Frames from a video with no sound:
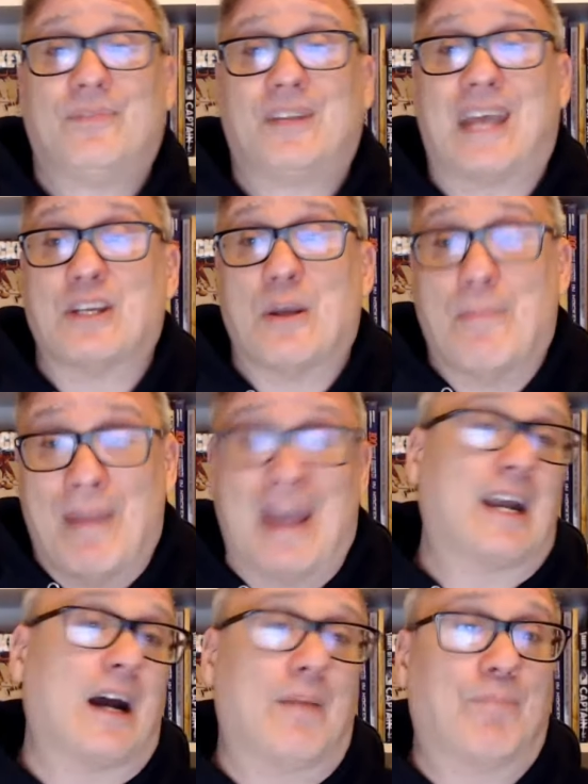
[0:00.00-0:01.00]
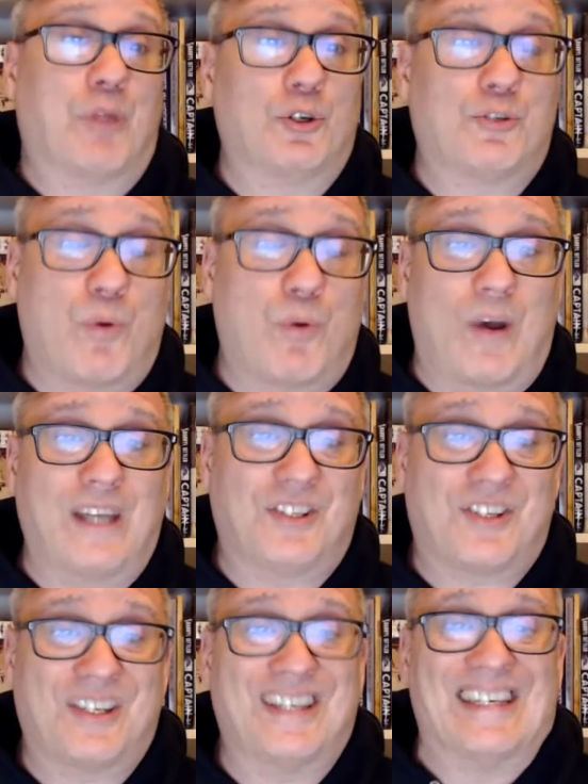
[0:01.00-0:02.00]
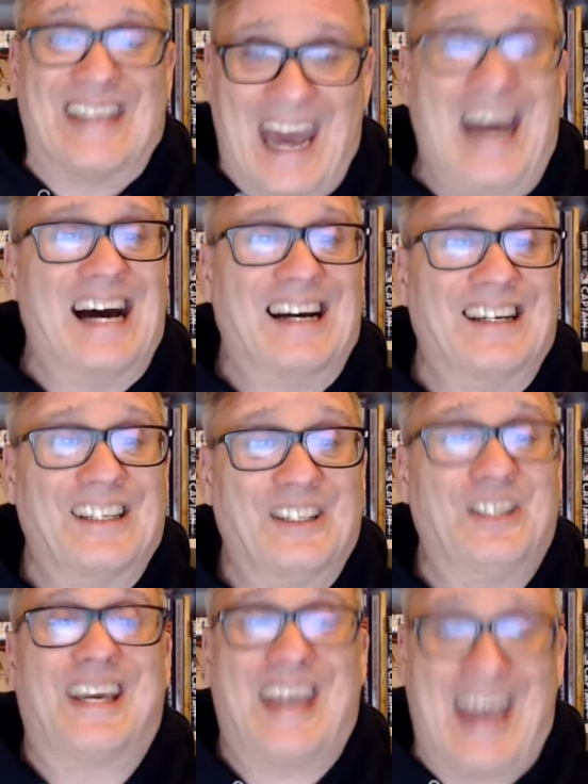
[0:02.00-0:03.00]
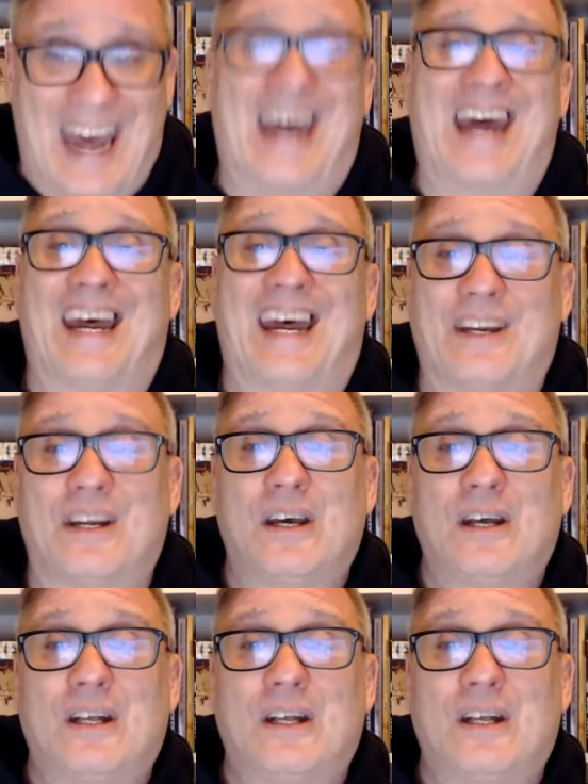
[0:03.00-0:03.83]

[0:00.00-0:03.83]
Can you make up those points? Yeah, you can.